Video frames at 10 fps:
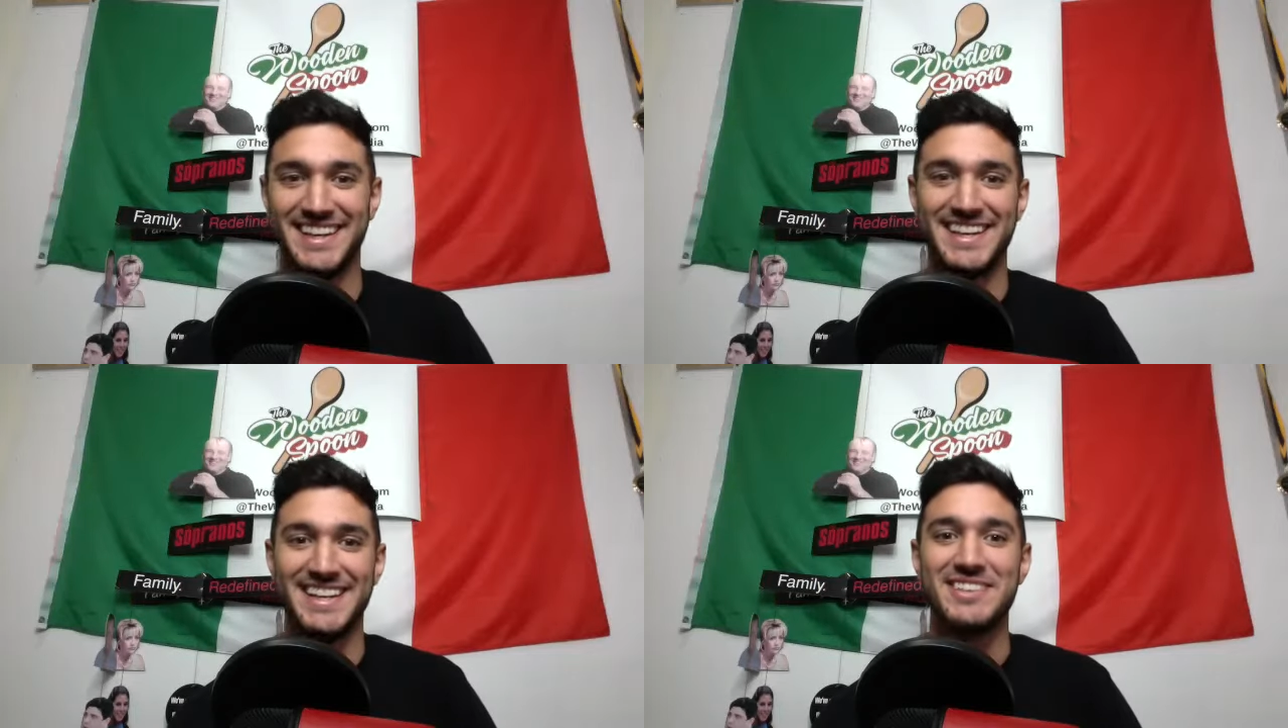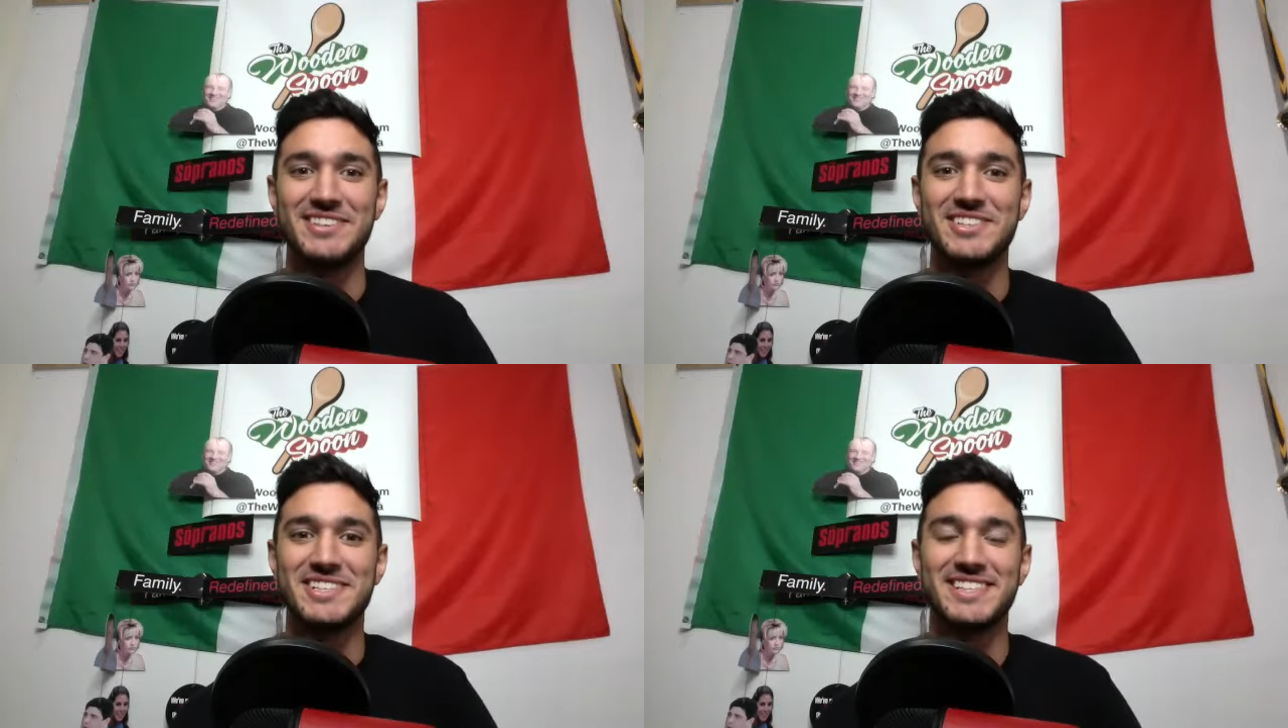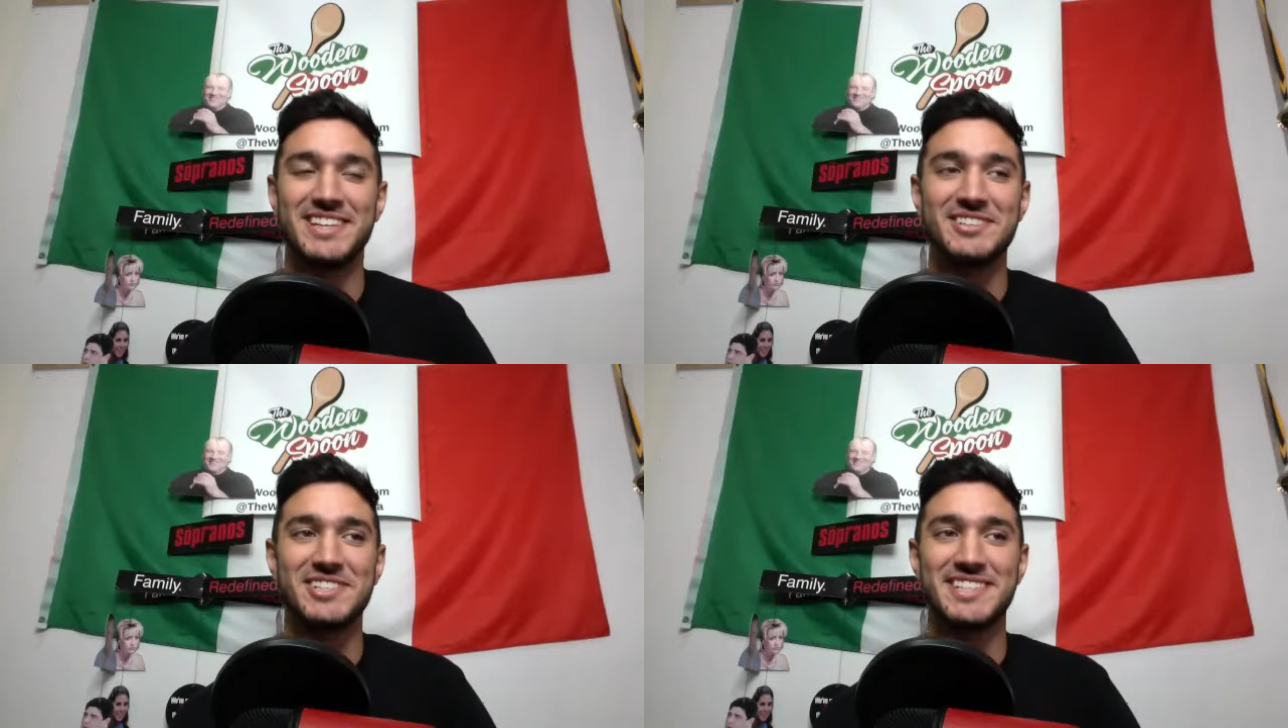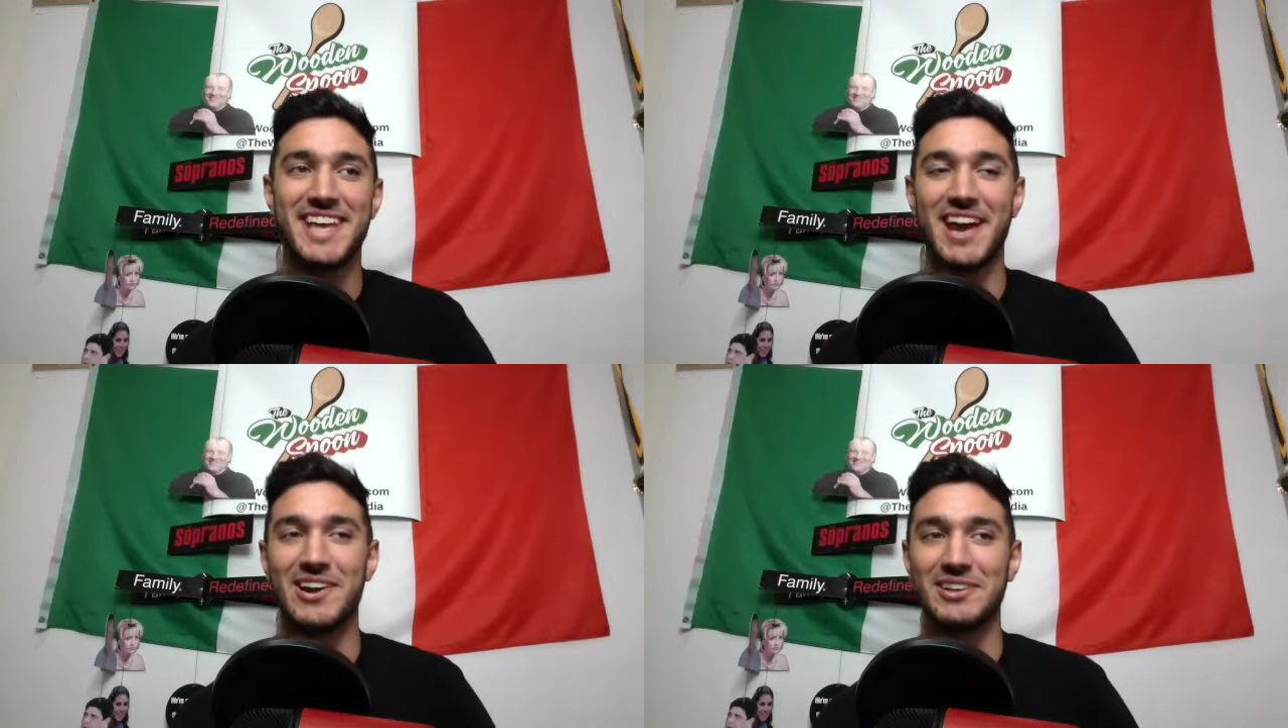like that. Just, that was there's just
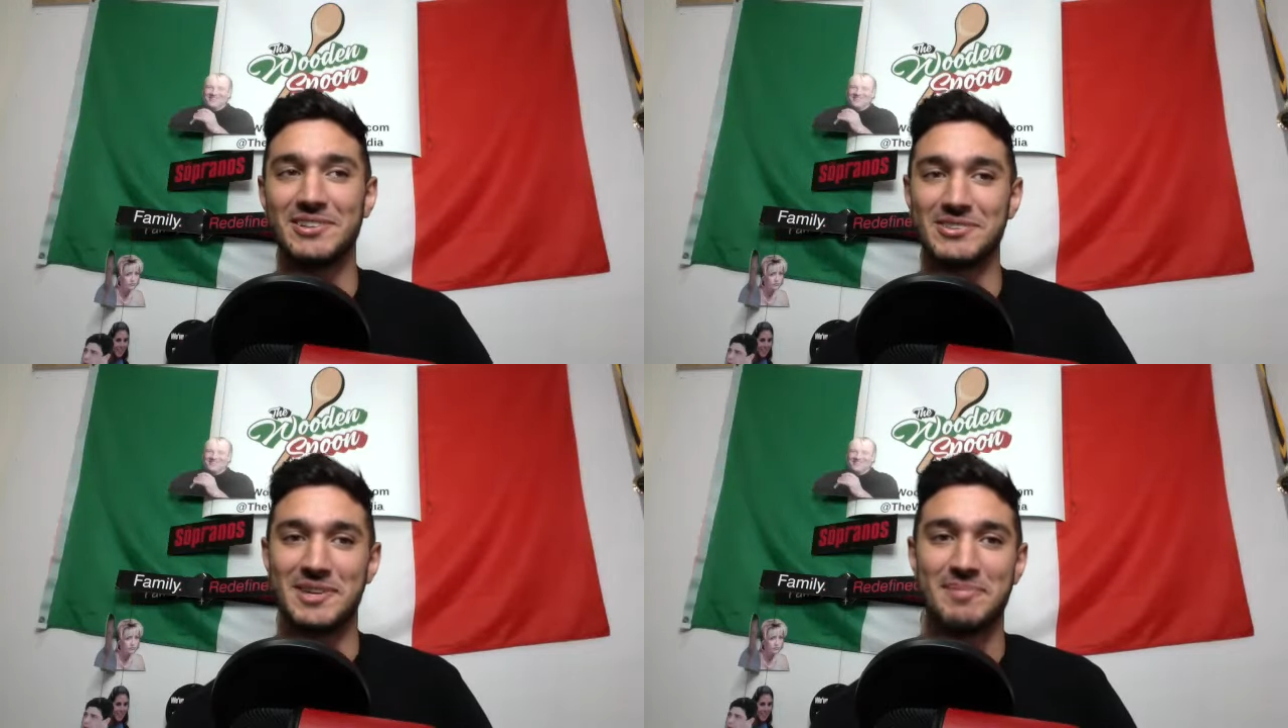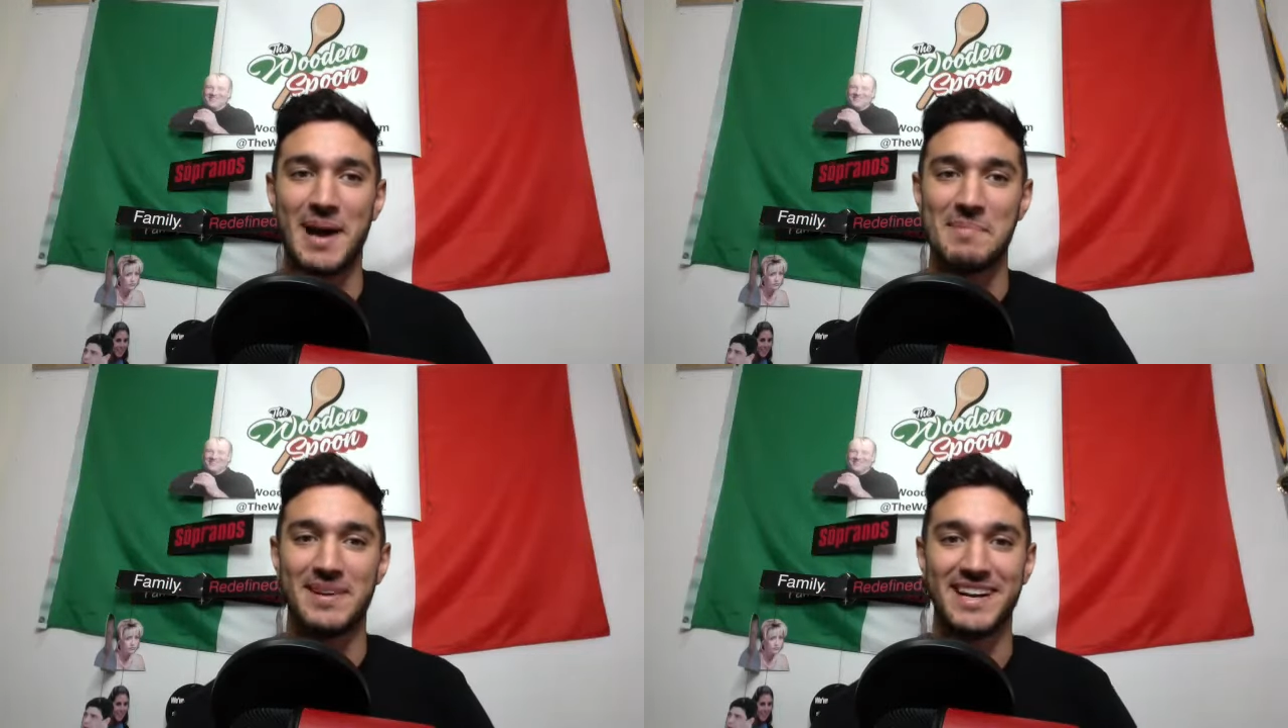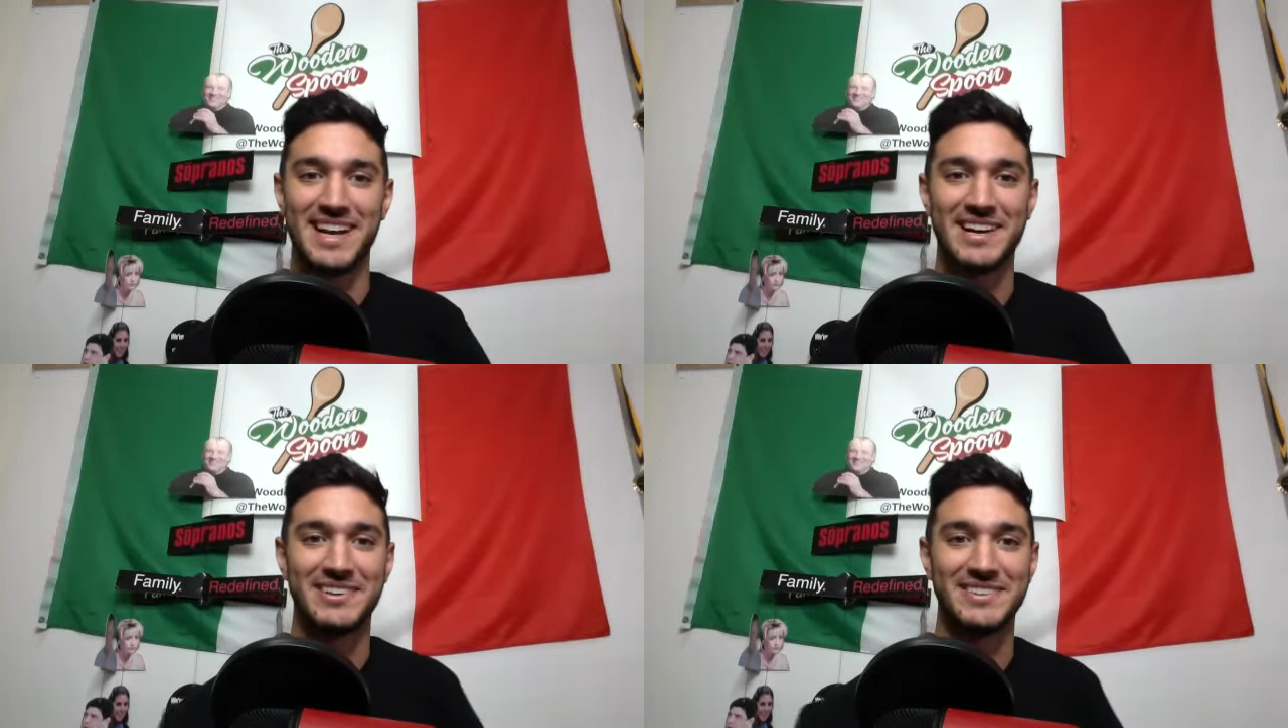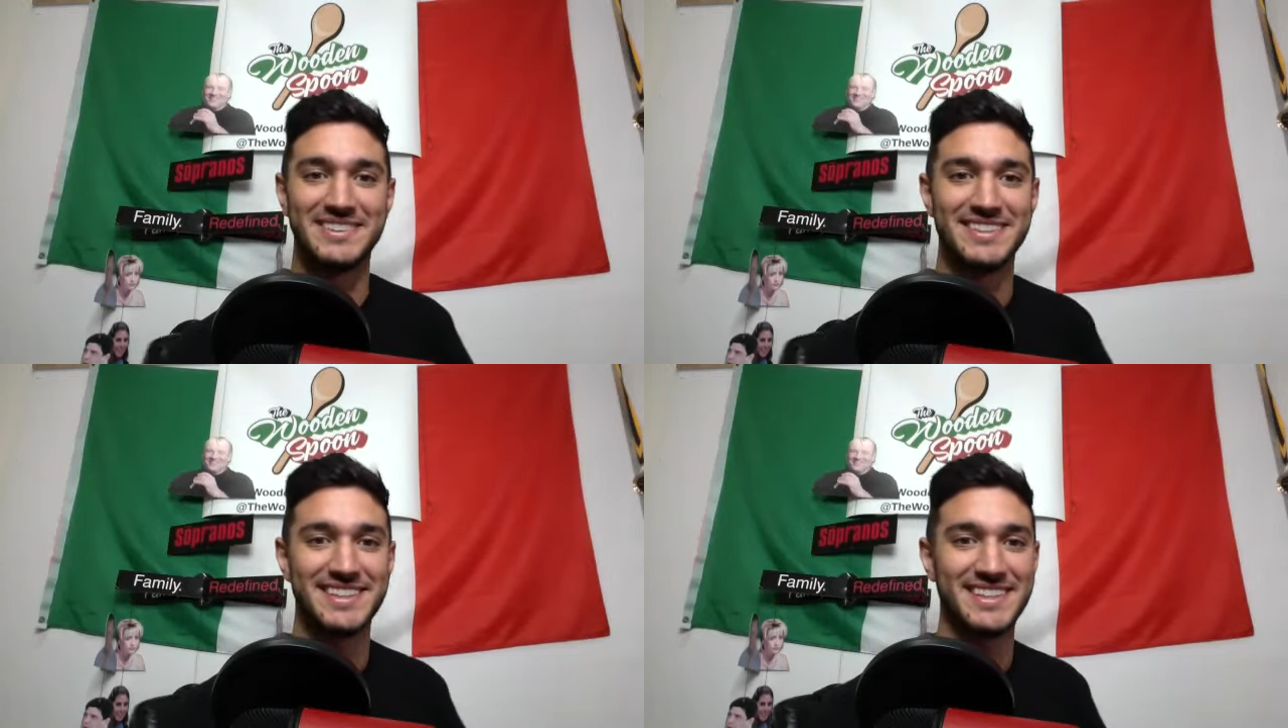characters that pop in and out.
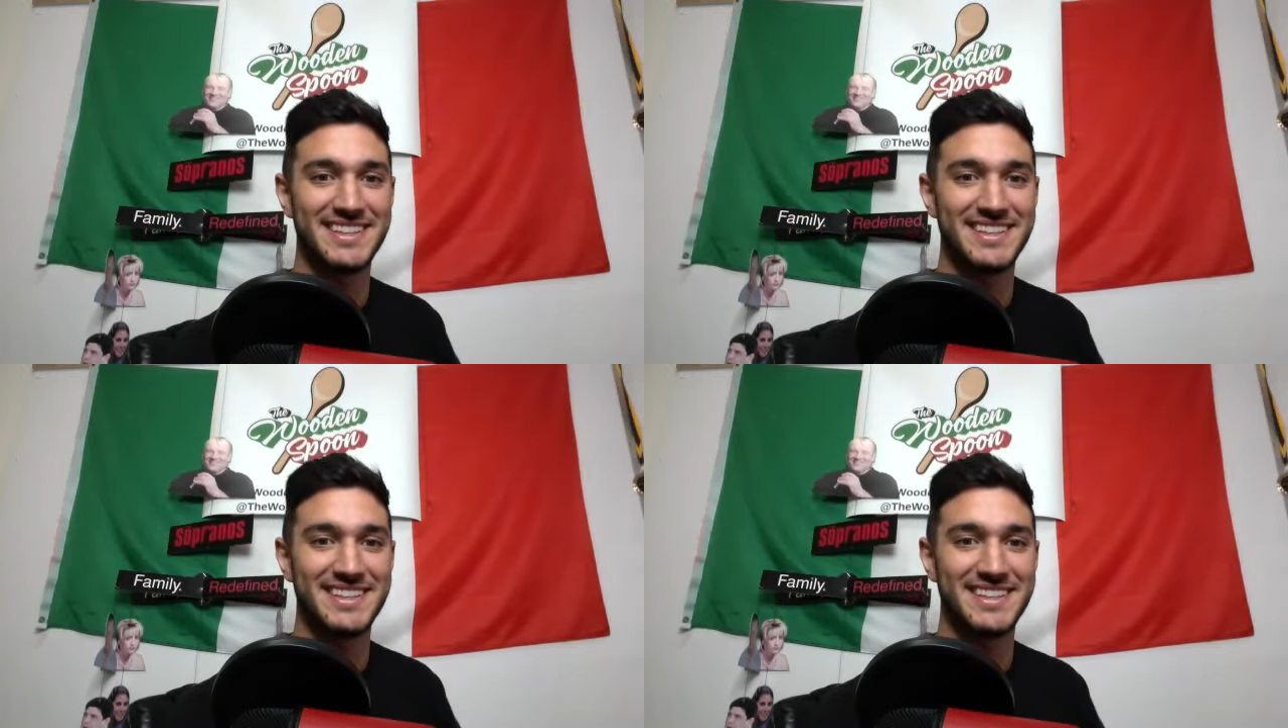It